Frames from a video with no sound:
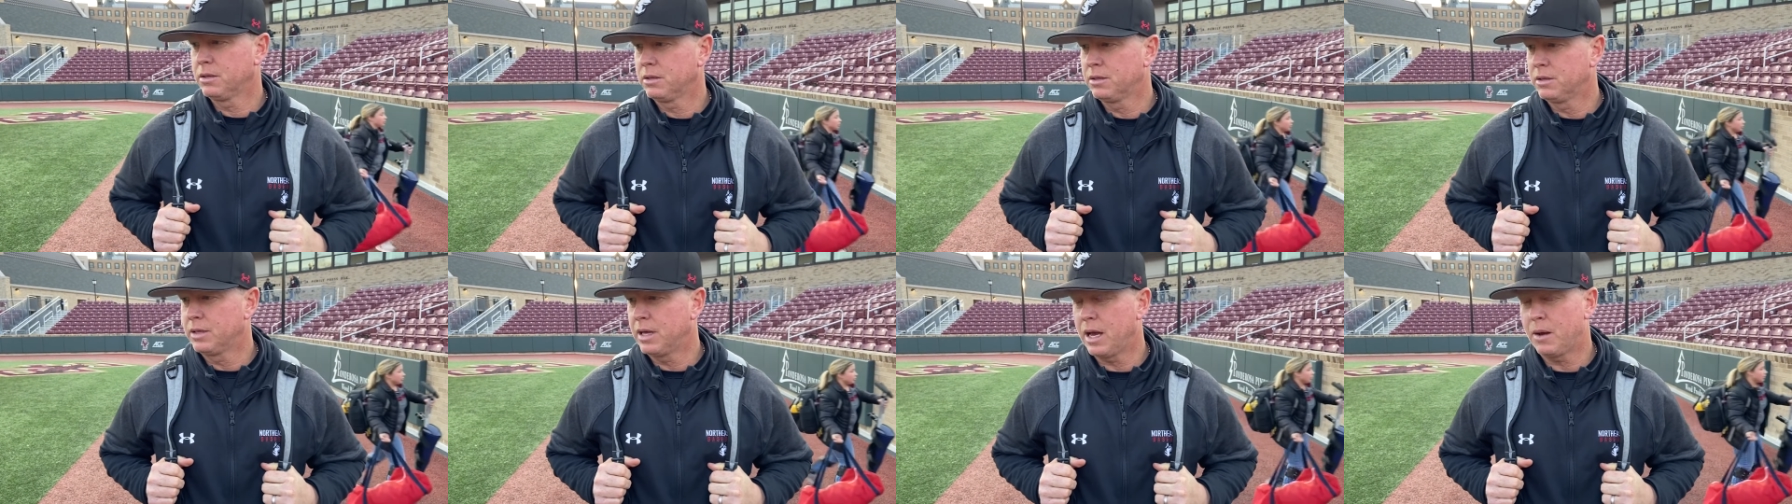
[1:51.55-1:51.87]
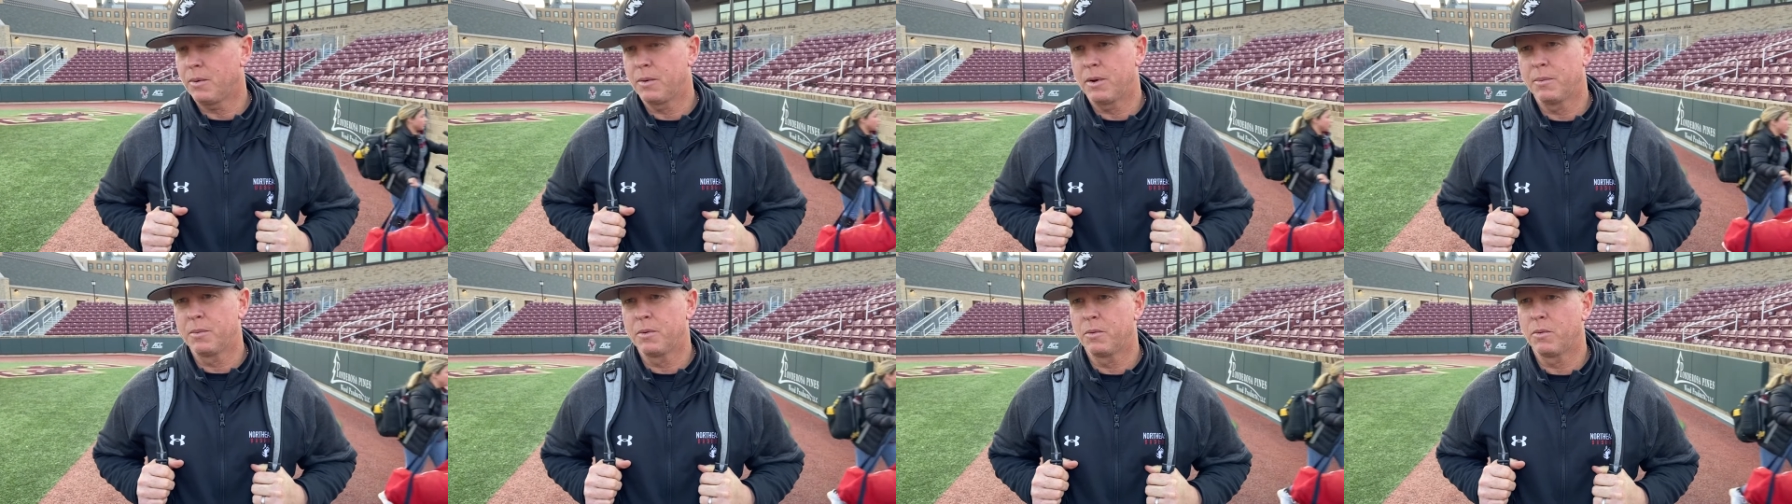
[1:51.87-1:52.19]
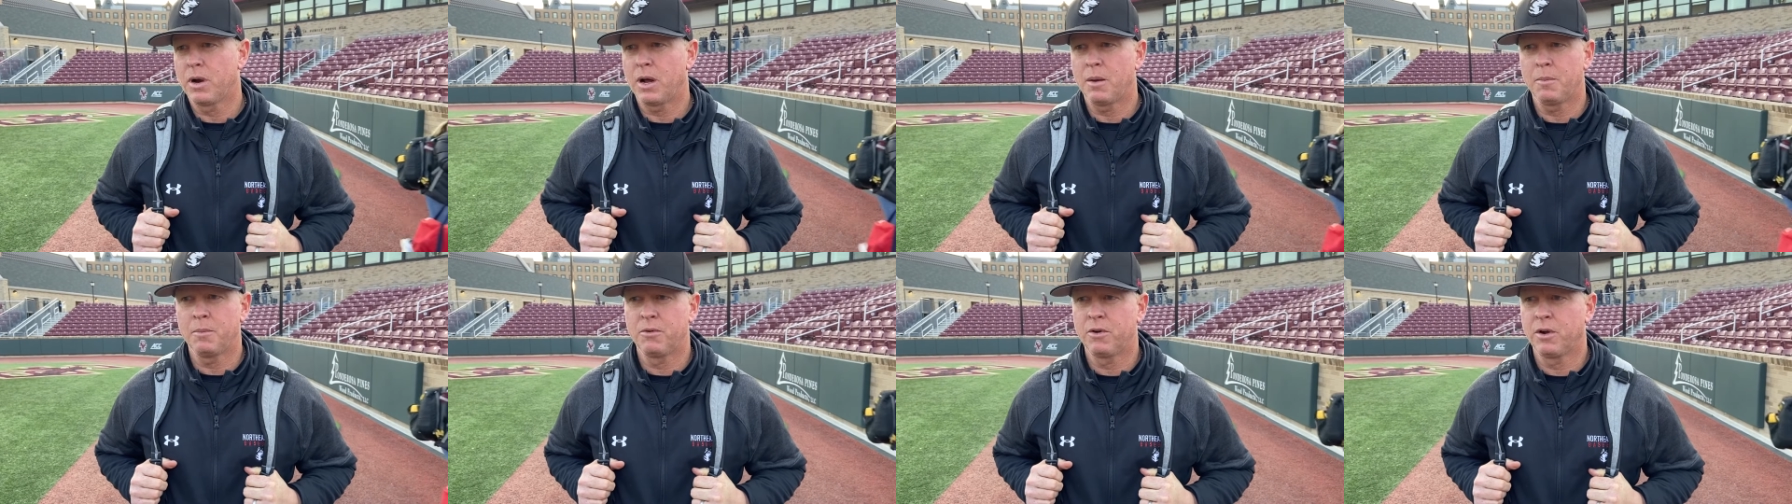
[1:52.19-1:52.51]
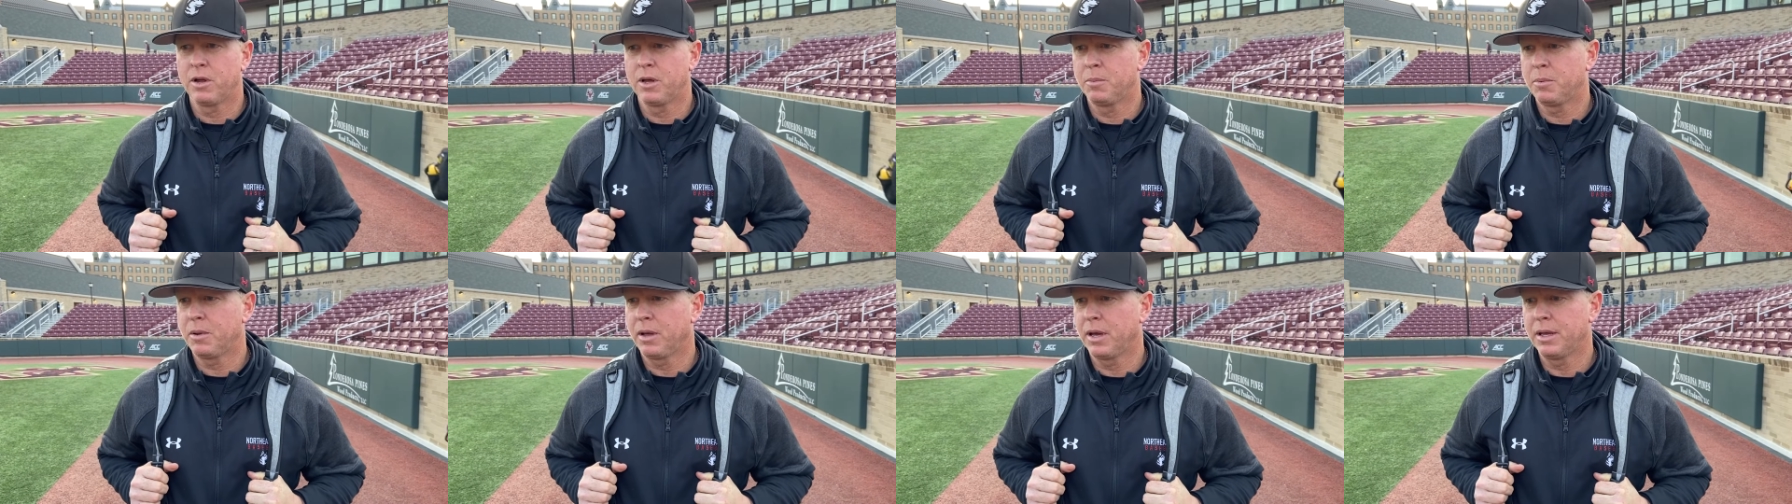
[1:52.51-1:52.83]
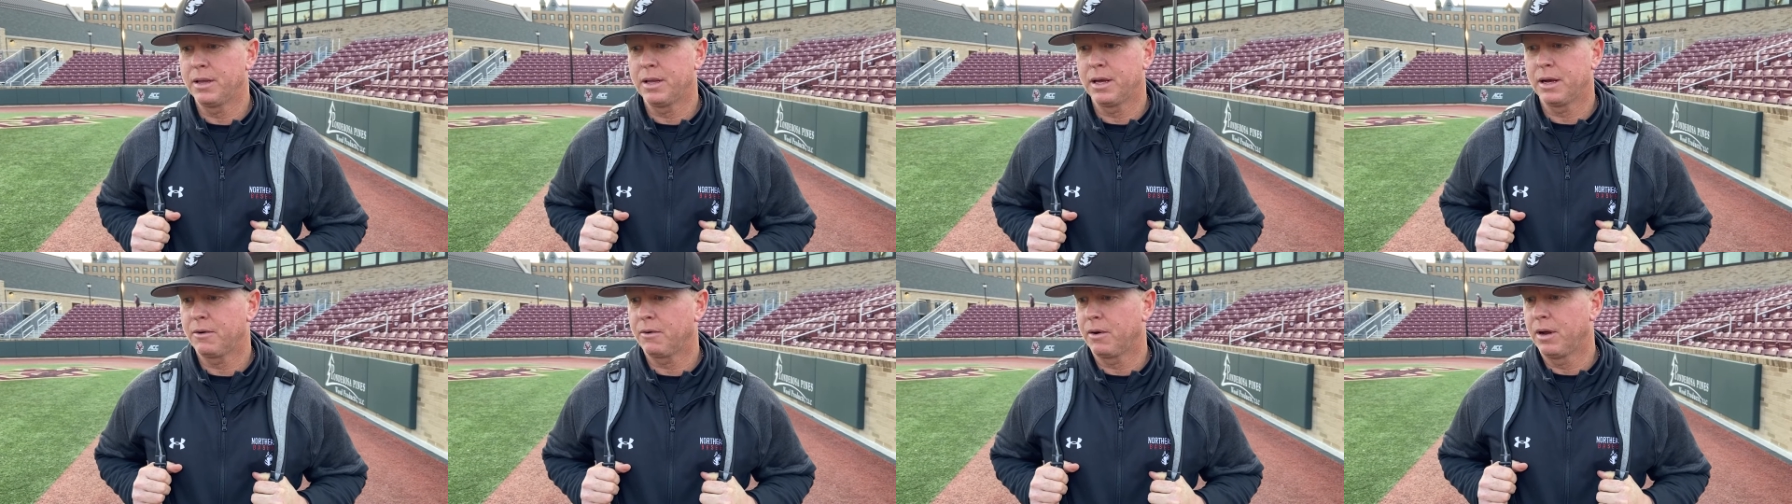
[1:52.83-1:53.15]
Yeah, well, I mean, we're not really
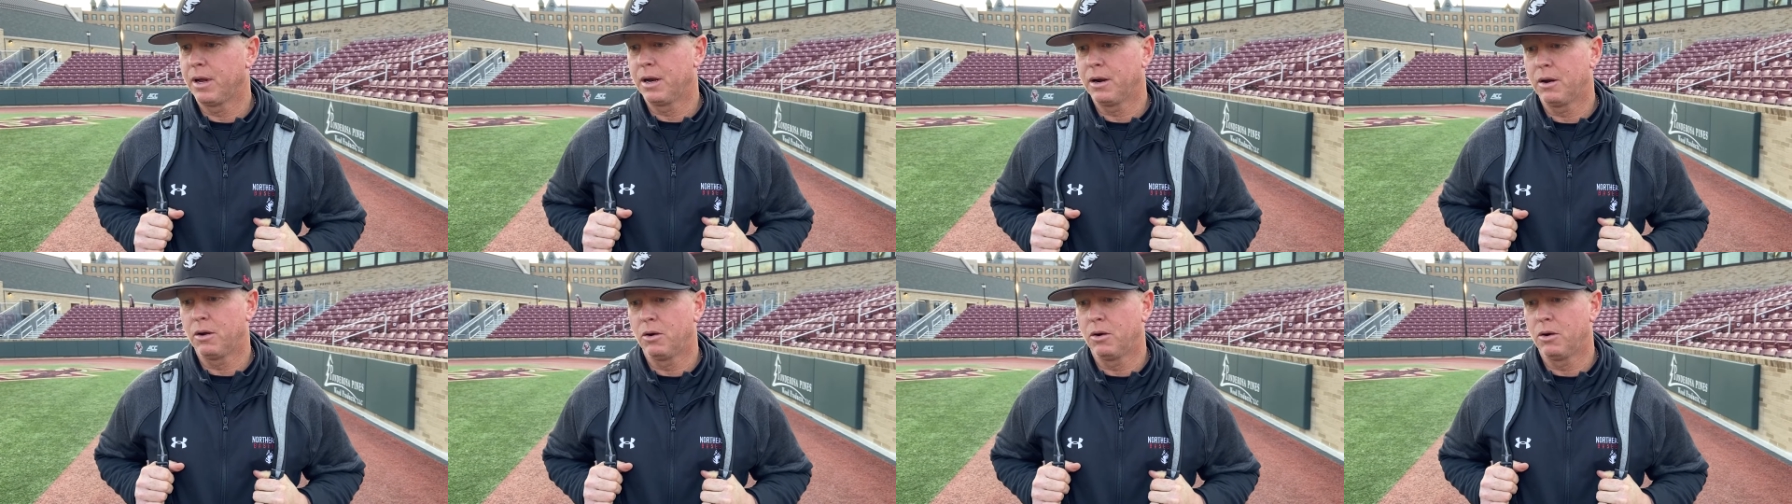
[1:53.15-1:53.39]
playing that great at